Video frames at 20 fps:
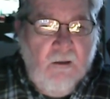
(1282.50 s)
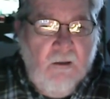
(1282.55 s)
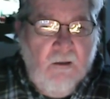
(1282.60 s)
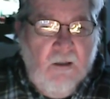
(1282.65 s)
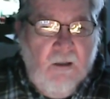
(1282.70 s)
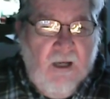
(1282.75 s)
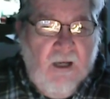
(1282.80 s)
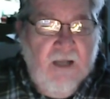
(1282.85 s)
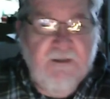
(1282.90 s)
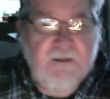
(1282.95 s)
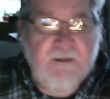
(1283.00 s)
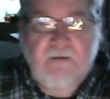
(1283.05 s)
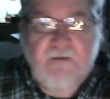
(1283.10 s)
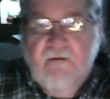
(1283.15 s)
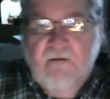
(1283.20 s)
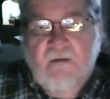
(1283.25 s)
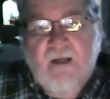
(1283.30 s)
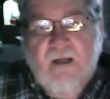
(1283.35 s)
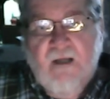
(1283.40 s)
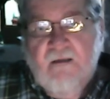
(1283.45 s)
And you
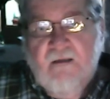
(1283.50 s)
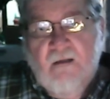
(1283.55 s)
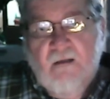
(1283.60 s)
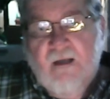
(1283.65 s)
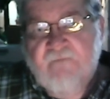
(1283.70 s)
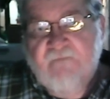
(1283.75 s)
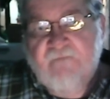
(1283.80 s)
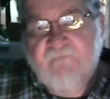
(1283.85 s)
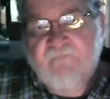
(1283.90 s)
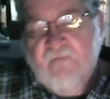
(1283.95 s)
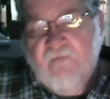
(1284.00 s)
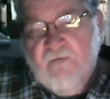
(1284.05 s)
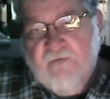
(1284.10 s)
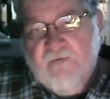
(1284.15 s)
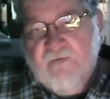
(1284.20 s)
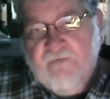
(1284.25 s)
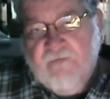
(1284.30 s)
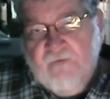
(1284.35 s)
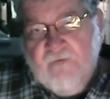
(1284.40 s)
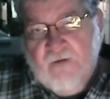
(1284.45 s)
like
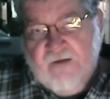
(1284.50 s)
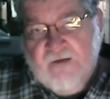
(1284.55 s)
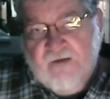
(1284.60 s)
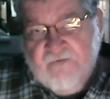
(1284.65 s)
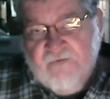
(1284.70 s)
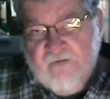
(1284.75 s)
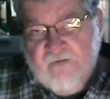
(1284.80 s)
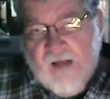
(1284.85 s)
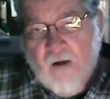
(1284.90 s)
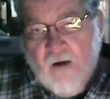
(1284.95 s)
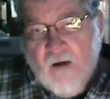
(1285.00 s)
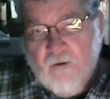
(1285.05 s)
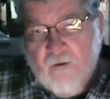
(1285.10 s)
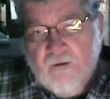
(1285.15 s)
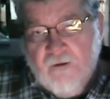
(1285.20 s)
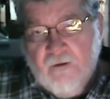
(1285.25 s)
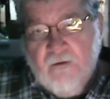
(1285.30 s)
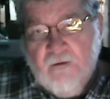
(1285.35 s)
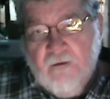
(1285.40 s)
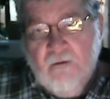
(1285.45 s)
the
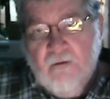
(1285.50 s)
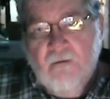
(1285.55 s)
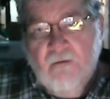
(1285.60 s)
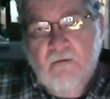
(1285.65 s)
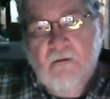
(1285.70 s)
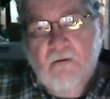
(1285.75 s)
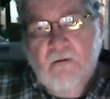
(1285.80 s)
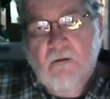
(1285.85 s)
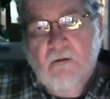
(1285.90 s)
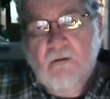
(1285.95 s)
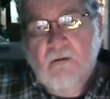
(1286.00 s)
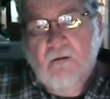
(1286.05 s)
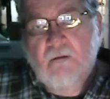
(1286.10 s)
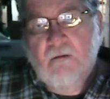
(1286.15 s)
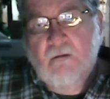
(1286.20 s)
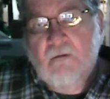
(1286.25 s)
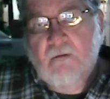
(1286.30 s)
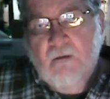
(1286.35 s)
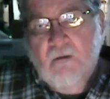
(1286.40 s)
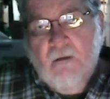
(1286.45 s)
louder
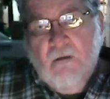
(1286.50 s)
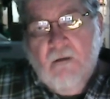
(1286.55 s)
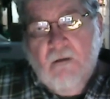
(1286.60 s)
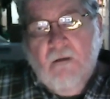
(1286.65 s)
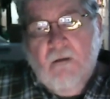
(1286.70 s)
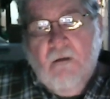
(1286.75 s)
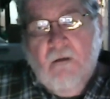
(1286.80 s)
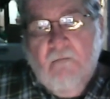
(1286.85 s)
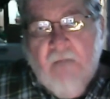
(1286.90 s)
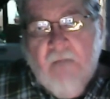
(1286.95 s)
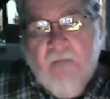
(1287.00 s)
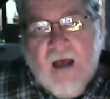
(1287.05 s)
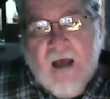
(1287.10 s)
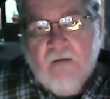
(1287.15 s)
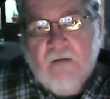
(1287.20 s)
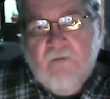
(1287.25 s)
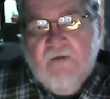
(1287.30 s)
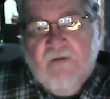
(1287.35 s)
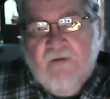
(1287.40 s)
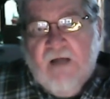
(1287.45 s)

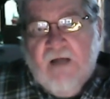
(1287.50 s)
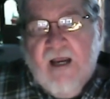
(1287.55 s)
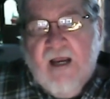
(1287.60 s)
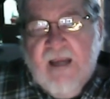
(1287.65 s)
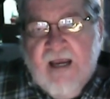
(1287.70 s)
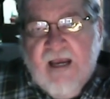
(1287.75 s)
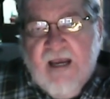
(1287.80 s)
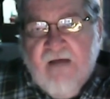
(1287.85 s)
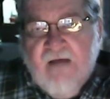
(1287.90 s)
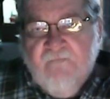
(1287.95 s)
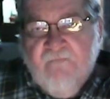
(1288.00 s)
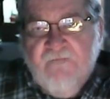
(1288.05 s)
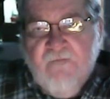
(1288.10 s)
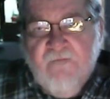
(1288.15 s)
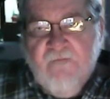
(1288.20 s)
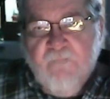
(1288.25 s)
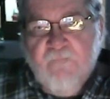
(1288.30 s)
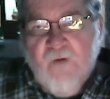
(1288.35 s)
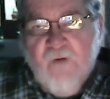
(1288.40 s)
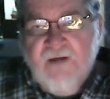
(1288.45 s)
model that I have, the
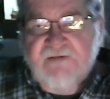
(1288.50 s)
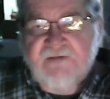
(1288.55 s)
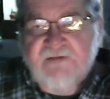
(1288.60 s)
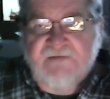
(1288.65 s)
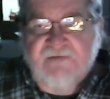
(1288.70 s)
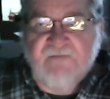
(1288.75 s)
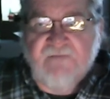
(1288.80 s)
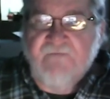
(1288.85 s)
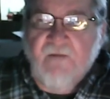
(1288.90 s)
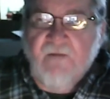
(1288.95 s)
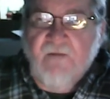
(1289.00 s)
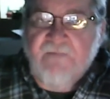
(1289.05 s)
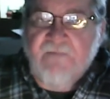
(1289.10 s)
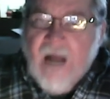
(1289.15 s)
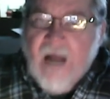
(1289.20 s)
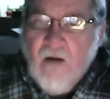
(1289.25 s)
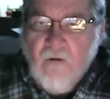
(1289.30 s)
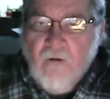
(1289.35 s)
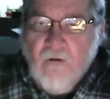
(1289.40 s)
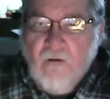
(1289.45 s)
prices have come
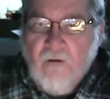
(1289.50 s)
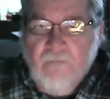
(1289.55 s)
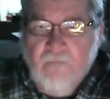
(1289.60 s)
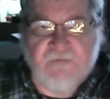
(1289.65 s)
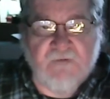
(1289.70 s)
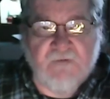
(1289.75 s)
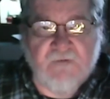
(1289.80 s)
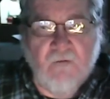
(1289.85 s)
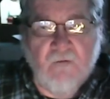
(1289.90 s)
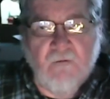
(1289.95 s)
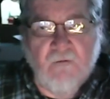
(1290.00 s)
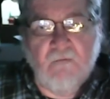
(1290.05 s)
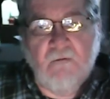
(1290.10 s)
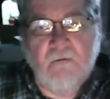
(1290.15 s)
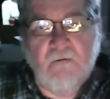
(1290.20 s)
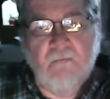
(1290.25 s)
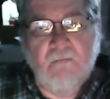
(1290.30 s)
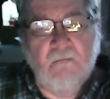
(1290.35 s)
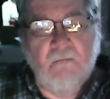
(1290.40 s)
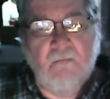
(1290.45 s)
down on them so
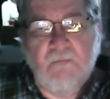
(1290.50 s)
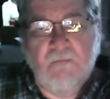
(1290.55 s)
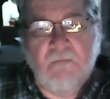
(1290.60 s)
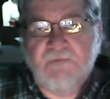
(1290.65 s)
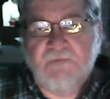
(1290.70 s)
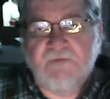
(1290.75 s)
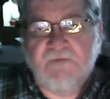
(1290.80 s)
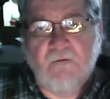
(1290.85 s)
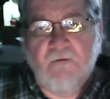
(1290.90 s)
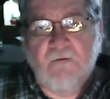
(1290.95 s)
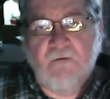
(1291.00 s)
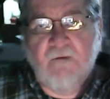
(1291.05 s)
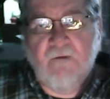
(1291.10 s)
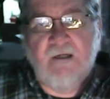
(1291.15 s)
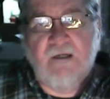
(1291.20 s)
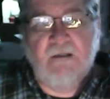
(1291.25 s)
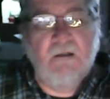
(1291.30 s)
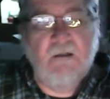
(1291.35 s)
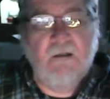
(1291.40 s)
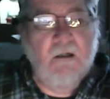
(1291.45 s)

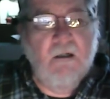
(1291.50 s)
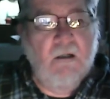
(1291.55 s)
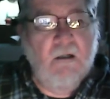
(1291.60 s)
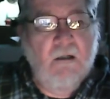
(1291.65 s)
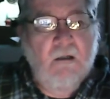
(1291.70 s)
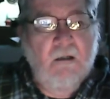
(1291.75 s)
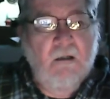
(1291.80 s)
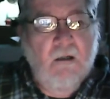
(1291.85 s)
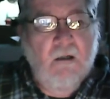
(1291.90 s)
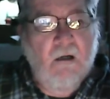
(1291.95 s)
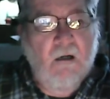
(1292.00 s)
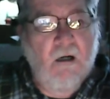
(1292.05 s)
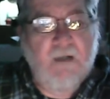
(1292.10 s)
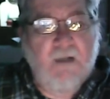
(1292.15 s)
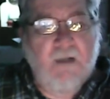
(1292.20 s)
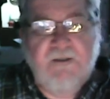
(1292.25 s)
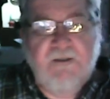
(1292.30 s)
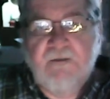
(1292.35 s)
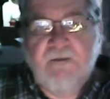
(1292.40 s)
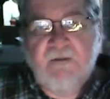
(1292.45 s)
great.
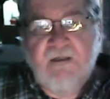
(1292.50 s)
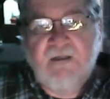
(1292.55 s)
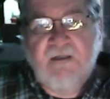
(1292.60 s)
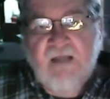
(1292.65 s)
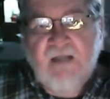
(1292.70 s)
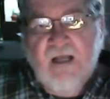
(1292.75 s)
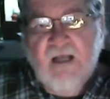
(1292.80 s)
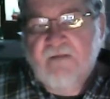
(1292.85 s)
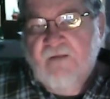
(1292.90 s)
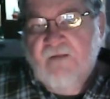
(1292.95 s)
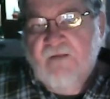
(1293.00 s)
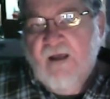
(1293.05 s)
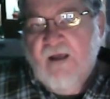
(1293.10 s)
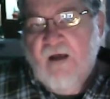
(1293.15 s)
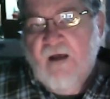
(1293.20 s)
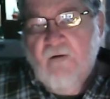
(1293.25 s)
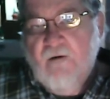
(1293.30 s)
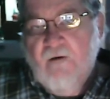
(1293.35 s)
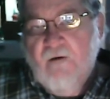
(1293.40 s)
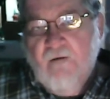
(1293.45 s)
You can get that,
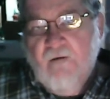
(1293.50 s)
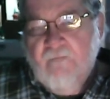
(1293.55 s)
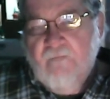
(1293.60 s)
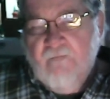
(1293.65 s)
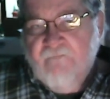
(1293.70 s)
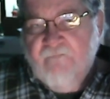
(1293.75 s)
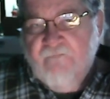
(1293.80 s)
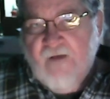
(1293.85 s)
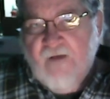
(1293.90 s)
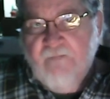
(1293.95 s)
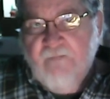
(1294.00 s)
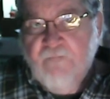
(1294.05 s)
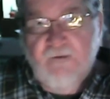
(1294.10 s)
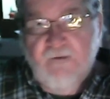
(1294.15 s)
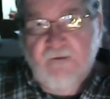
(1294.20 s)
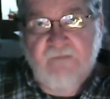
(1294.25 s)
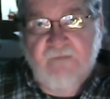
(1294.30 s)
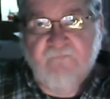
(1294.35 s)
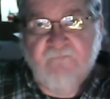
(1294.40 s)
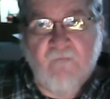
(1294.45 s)
I
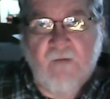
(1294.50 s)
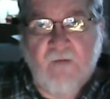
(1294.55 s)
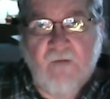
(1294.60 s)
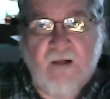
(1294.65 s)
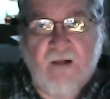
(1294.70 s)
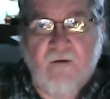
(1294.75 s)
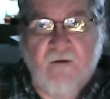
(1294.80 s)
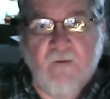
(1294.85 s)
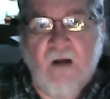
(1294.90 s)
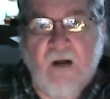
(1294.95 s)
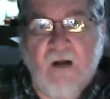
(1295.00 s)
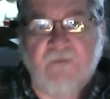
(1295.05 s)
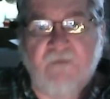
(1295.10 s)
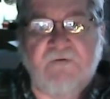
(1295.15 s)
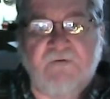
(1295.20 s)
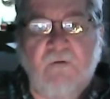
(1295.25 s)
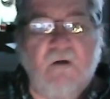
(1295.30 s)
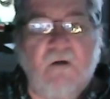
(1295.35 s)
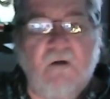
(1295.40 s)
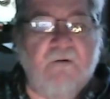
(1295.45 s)
believe, for like around
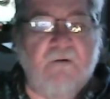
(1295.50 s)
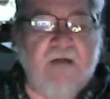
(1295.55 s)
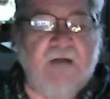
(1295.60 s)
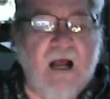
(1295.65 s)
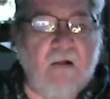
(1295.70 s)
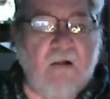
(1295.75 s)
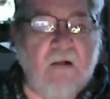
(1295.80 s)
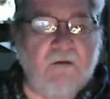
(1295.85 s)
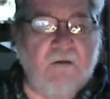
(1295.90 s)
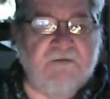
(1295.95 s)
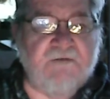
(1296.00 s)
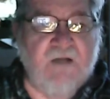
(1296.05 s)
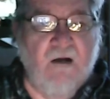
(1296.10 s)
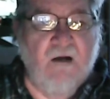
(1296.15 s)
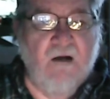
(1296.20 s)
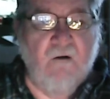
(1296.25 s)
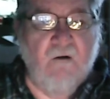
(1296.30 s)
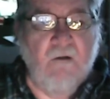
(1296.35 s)
$200 now.